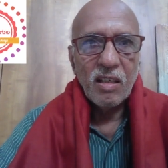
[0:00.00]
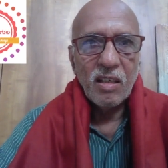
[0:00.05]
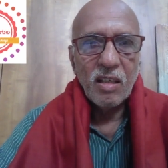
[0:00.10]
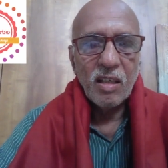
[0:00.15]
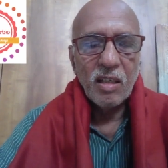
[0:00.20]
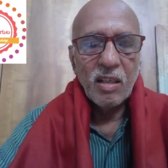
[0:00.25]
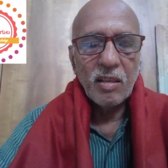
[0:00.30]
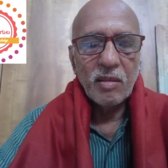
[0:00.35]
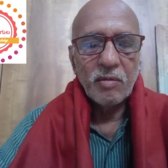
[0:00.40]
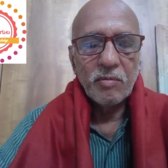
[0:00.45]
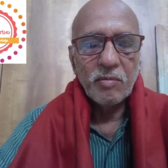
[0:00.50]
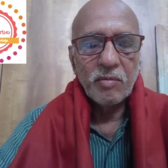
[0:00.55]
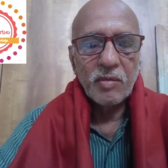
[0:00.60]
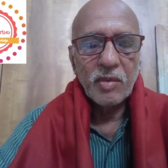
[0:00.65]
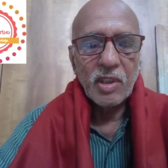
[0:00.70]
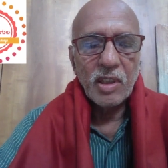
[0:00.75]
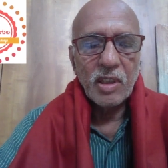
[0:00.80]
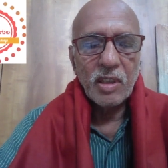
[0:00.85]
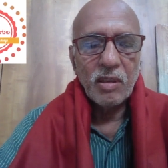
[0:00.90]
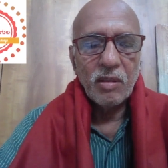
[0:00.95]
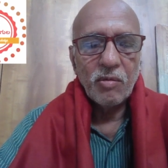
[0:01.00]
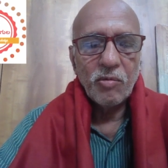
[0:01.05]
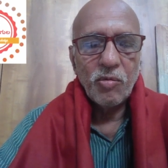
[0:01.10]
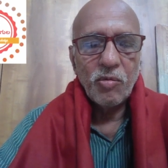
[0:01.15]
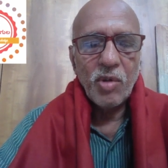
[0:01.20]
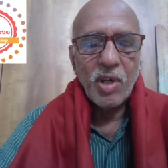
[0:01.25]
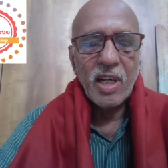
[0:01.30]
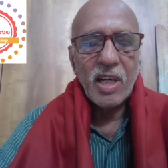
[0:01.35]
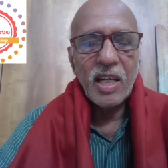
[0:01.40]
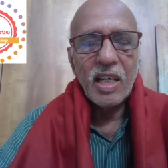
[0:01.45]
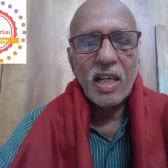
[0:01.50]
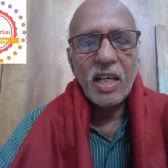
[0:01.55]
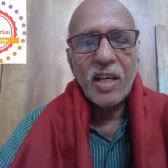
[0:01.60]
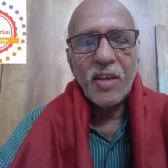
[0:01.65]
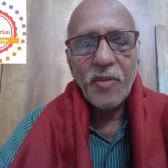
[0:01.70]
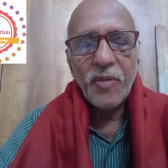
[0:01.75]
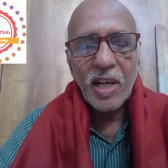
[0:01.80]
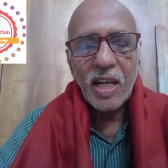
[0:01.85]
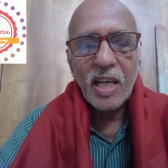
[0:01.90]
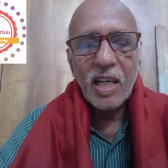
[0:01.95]
um, who are in a
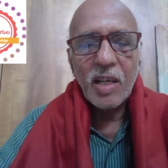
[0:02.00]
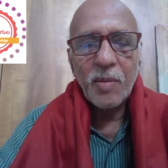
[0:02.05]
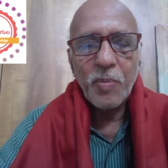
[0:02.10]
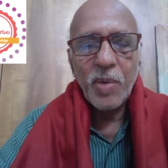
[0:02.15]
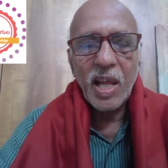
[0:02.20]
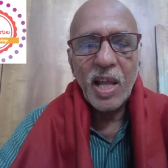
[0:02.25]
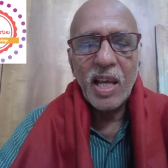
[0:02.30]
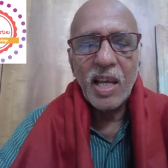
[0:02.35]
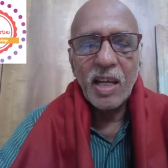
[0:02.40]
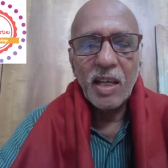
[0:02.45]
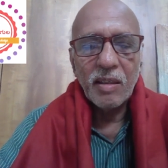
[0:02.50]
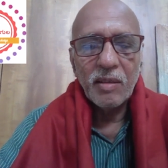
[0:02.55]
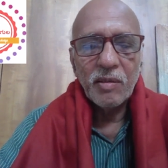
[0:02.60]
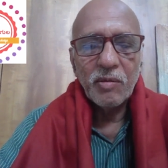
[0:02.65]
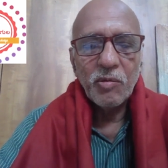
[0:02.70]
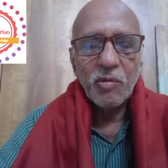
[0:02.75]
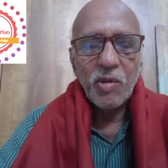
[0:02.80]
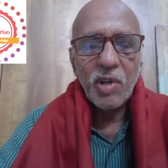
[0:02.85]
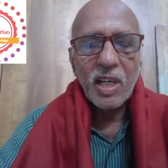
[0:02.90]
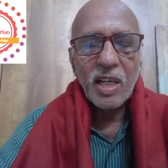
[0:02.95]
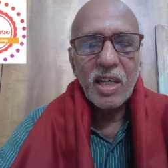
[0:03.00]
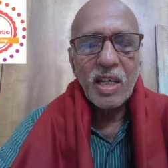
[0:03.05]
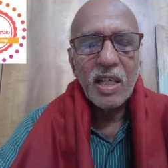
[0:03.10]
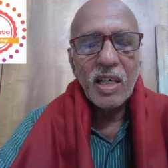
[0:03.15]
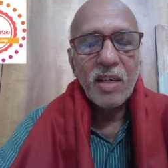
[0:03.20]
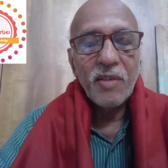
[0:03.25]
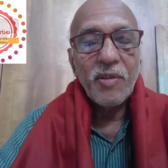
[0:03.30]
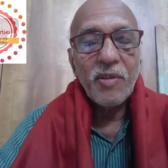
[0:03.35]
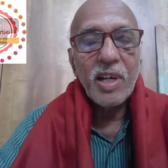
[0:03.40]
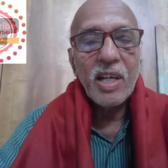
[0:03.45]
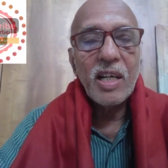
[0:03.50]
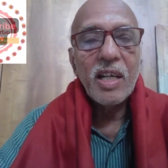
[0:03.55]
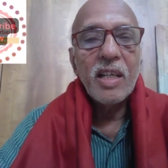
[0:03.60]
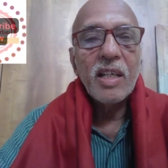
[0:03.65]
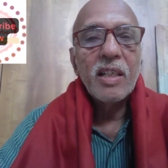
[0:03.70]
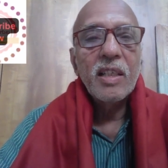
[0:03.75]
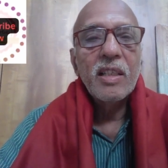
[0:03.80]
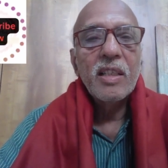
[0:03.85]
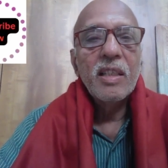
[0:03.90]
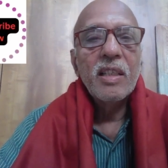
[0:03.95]
different plane or in a
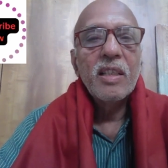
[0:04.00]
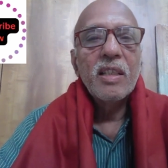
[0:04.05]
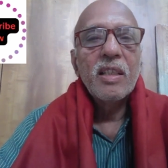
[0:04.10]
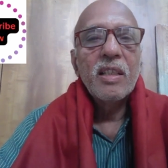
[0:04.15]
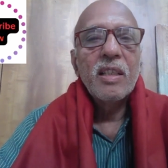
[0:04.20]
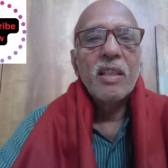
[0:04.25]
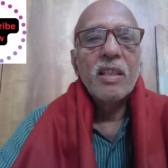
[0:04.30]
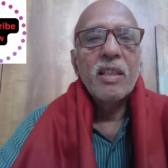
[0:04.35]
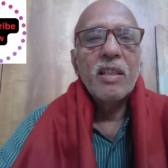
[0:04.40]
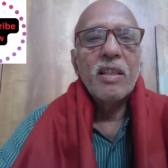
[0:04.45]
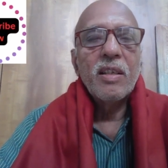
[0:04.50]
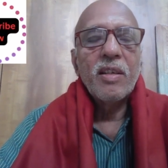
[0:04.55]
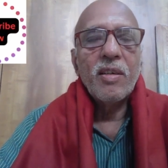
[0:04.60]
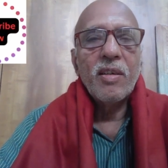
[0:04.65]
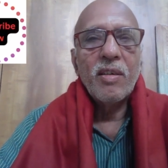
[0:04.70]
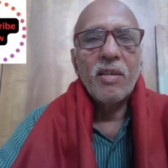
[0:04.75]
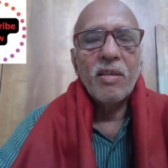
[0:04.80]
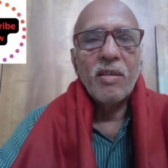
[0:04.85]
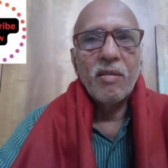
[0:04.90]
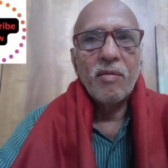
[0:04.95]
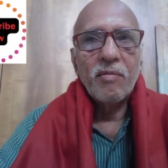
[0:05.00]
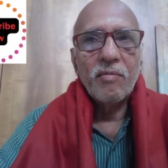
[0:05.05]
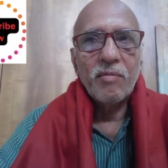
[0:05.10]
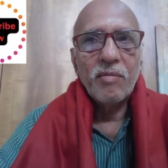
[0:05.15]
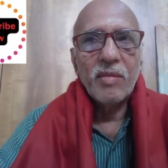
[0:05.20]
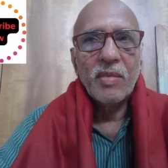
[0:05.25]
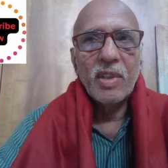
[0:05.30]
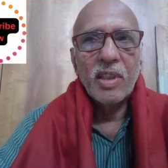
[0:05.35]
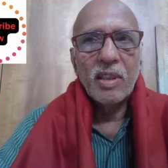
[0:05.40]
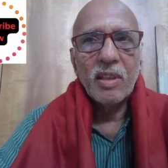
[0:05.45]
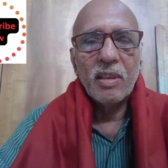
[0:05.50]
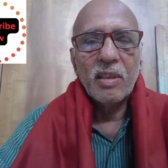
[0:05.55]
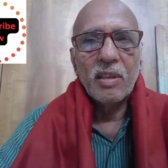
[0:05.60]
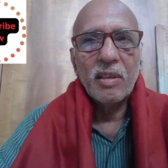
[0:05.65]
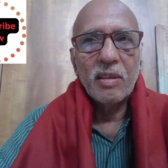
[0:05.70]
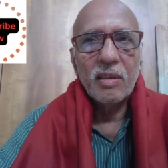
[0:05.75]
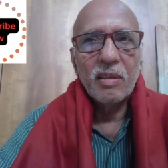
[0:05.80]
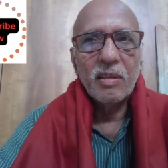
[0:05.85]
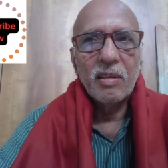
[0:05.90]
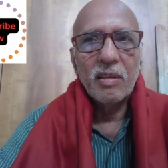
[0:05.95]
different uh,
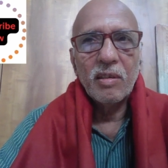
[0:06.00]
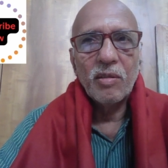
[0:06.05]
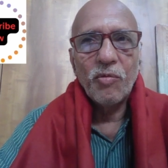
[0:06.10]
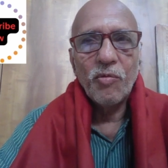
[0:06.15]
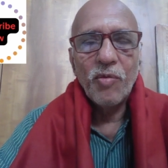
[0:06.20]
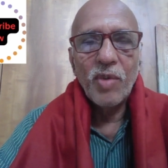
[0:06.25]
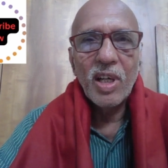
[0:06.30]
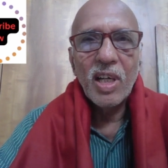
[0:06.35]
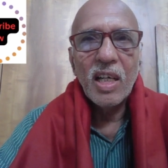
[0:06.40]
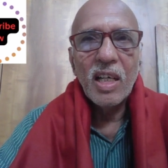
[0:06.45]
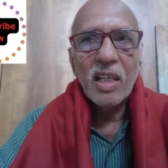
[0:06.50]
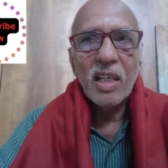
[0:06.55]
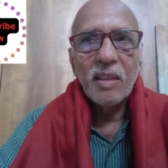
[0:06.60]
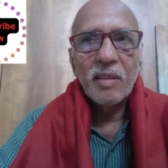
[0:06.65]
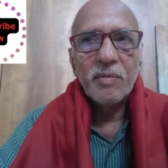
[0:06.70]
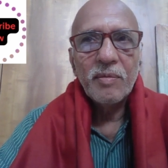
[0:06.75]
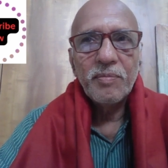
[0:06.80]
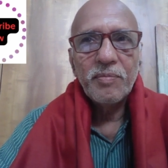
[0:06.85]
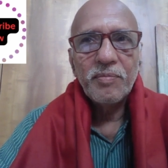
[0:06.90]
uh, world,